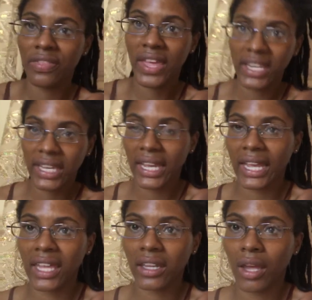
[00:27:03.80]
they
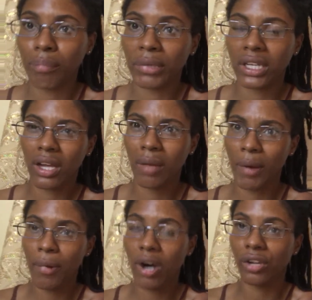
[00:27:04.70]
can become a
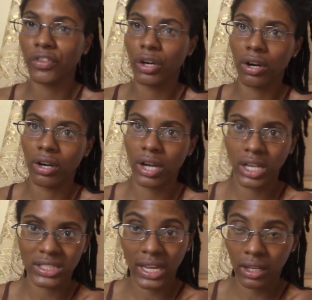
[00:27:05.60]
part of your
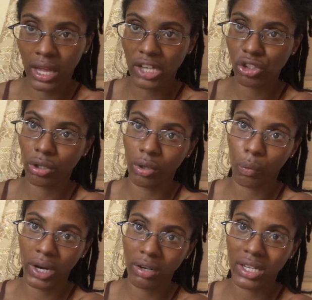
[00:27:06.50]
psychological
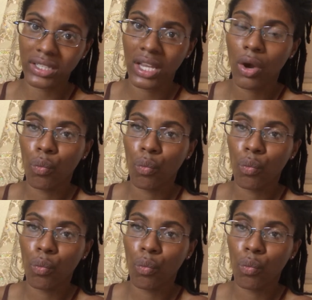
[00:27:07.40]
awareness,